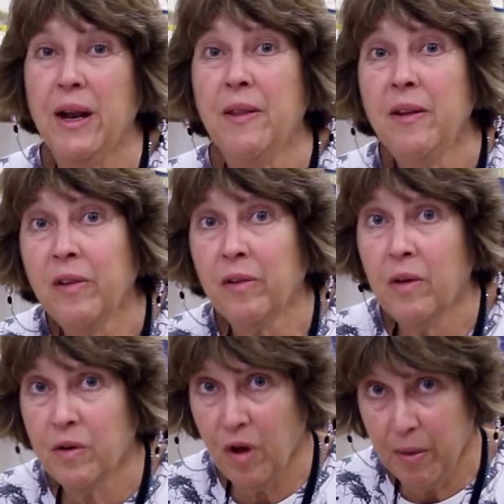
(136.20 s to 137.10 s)
in this
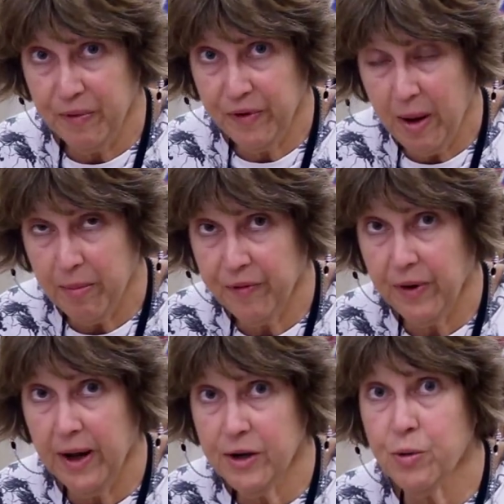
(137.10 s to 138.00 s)
type of
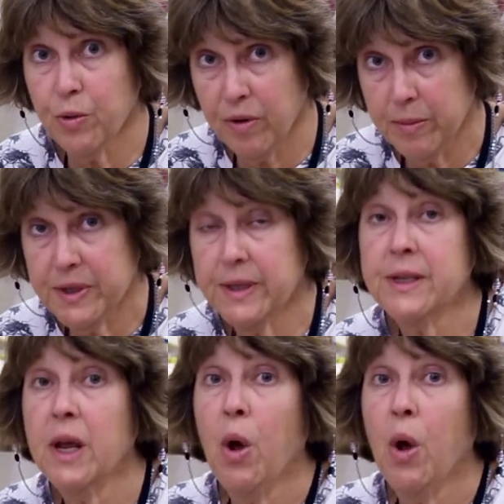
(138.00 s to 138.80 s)
camouflage or crypsis,